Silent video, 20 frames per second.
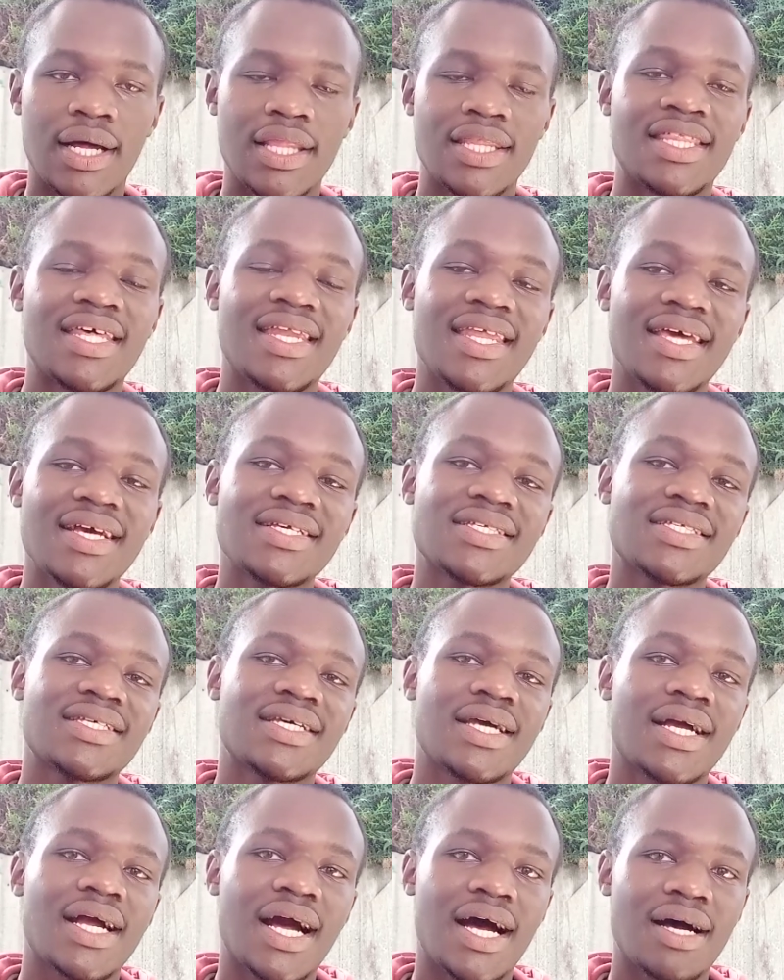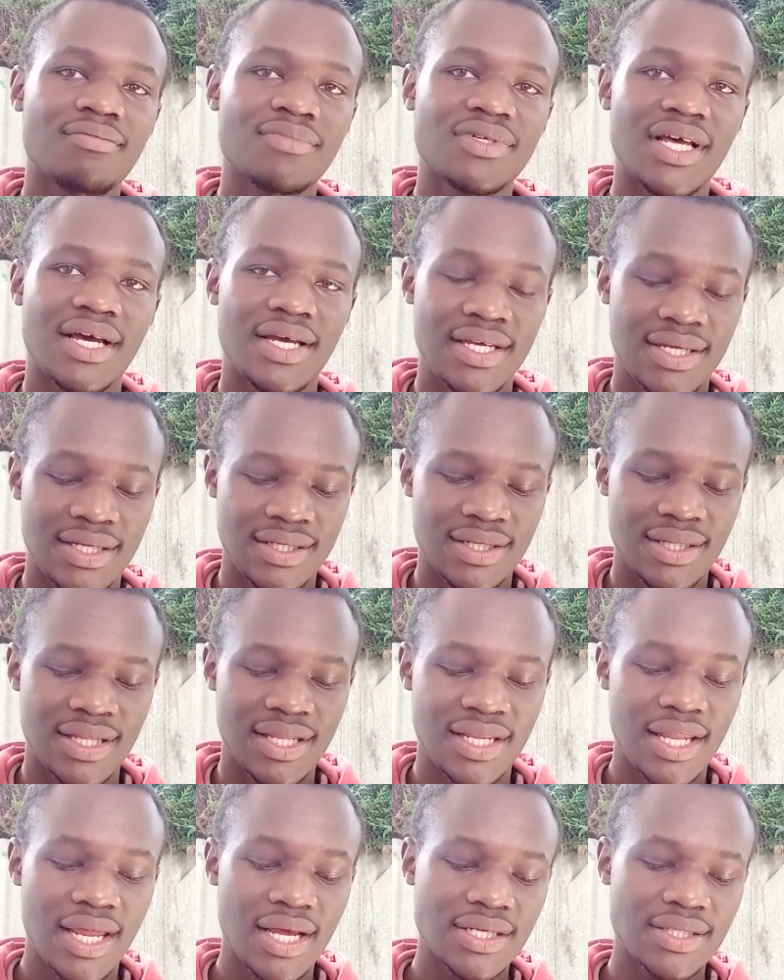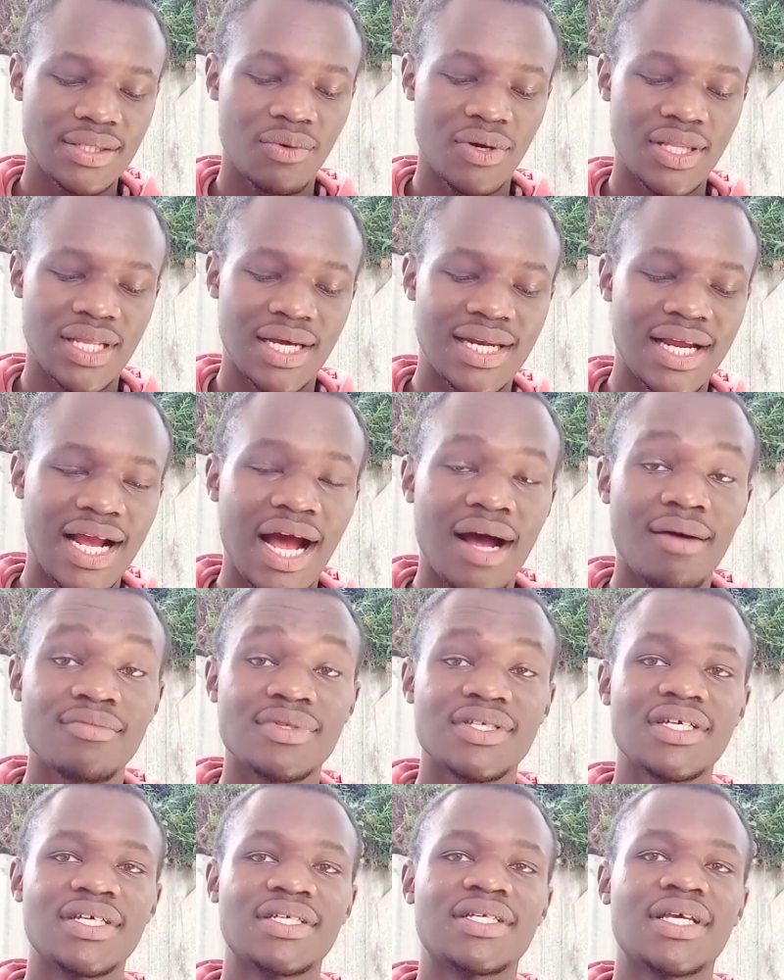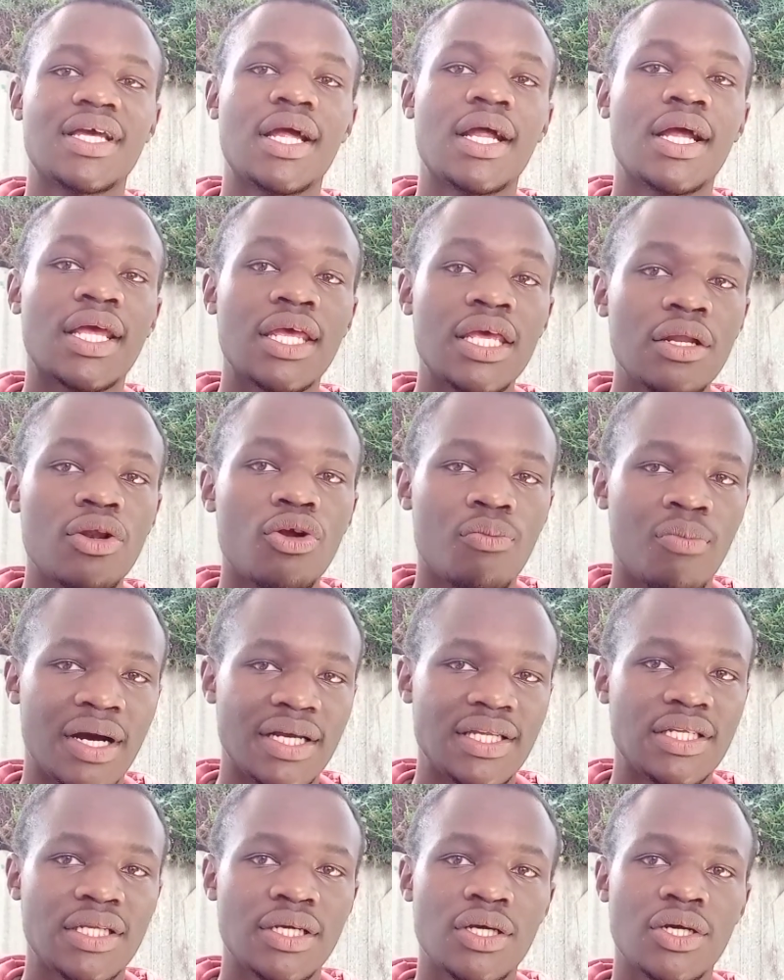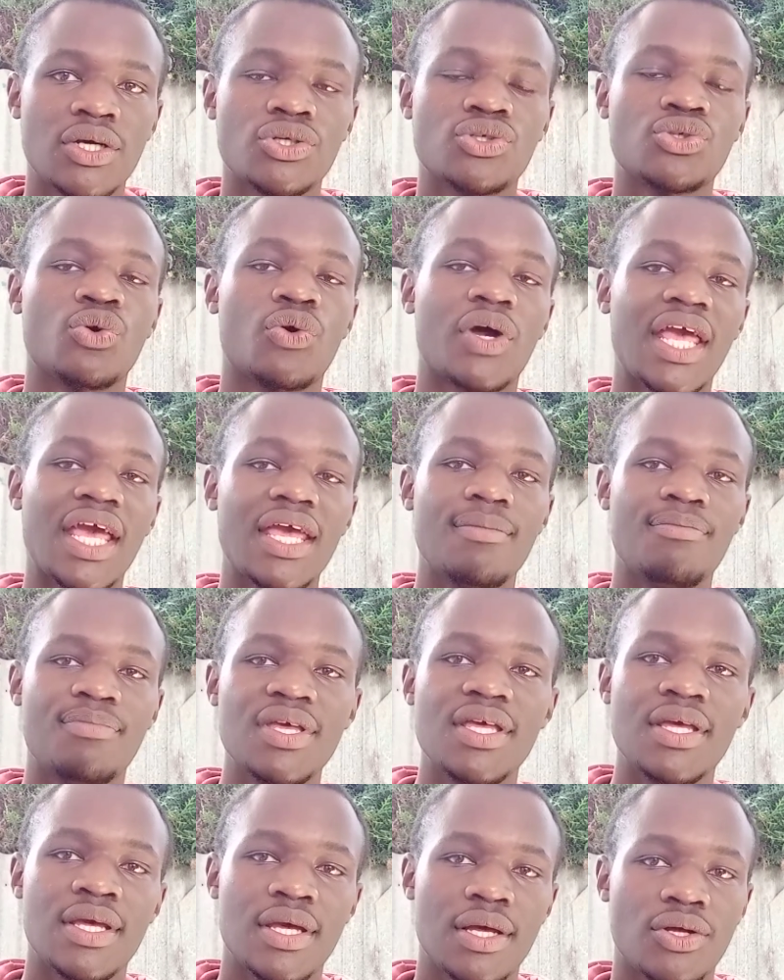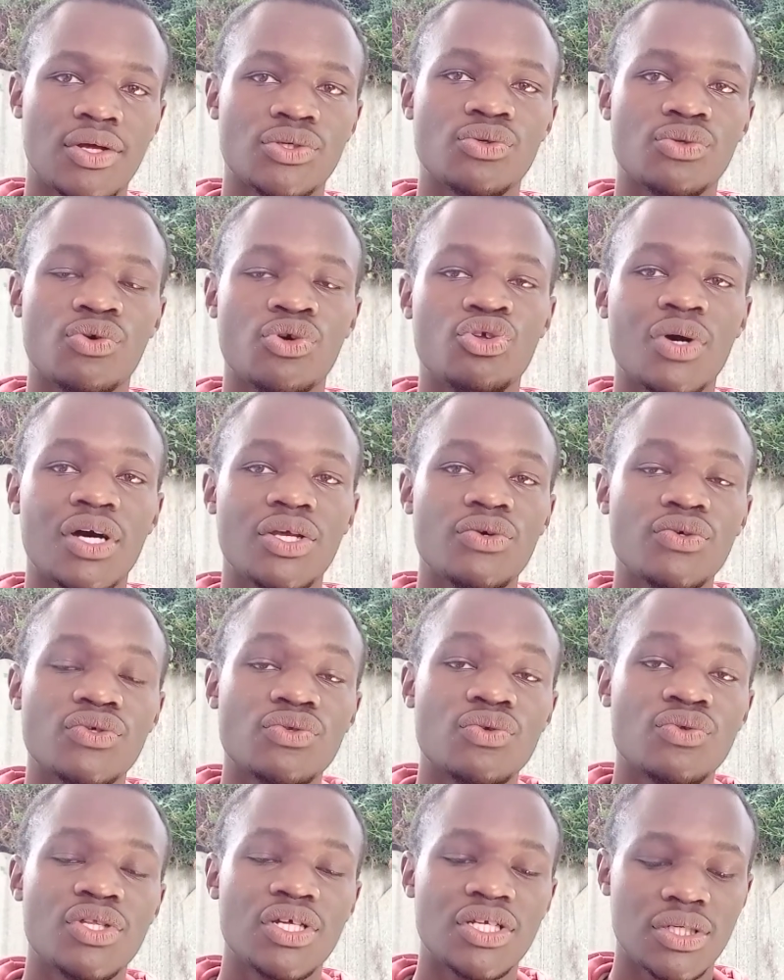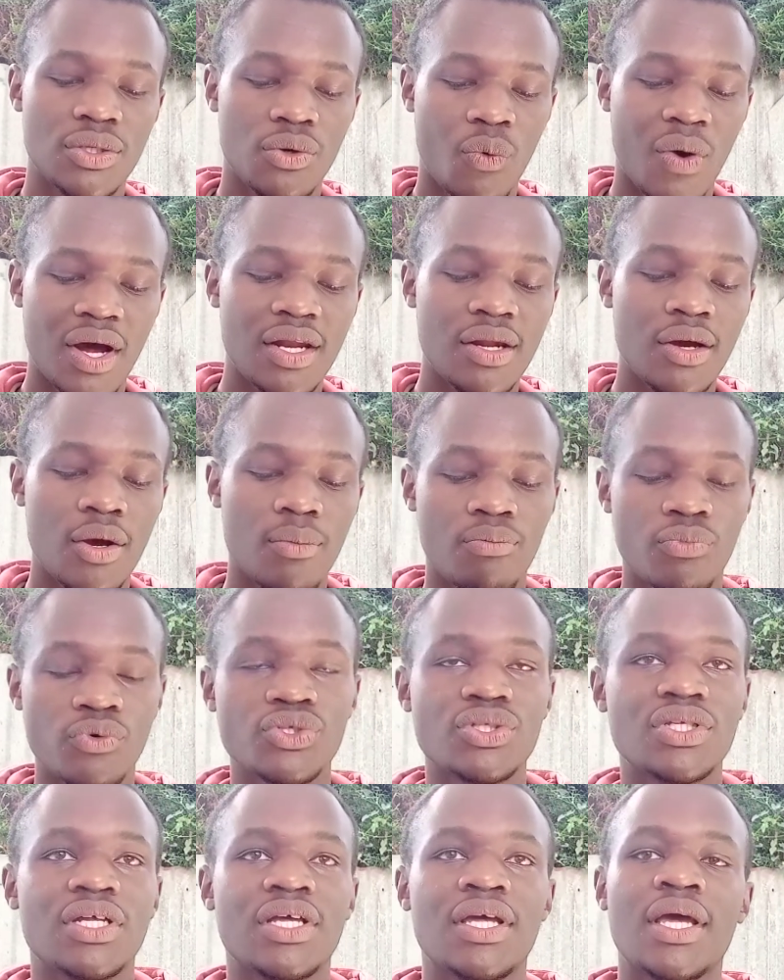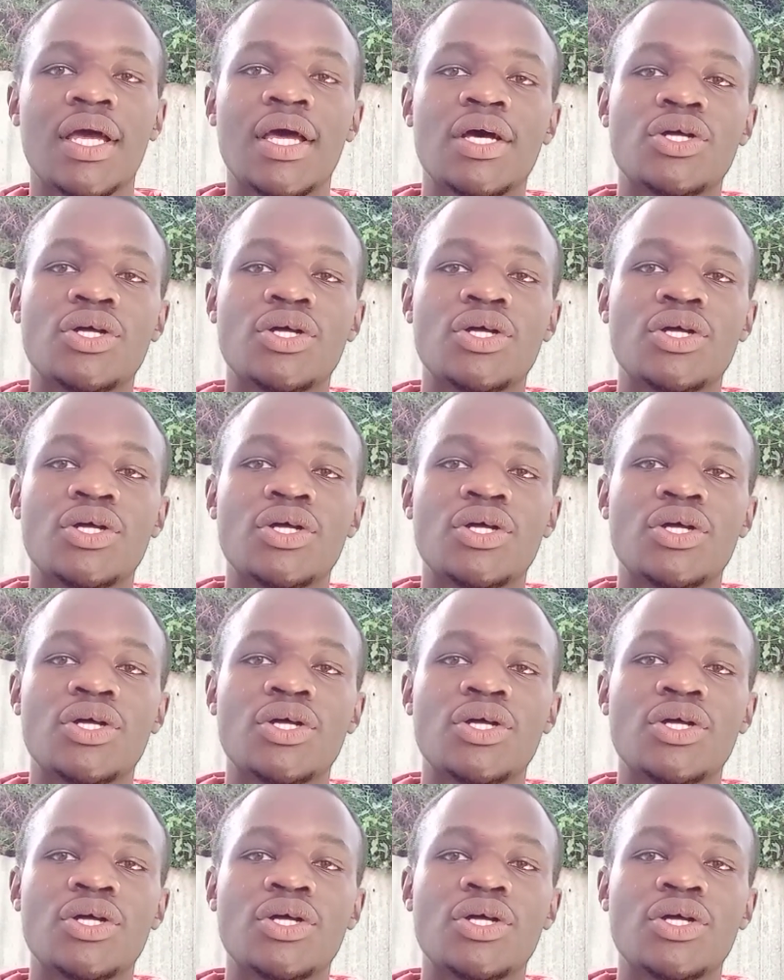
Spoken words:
the next one that comes is kilobyte. So KB. So you are used to this one mostly.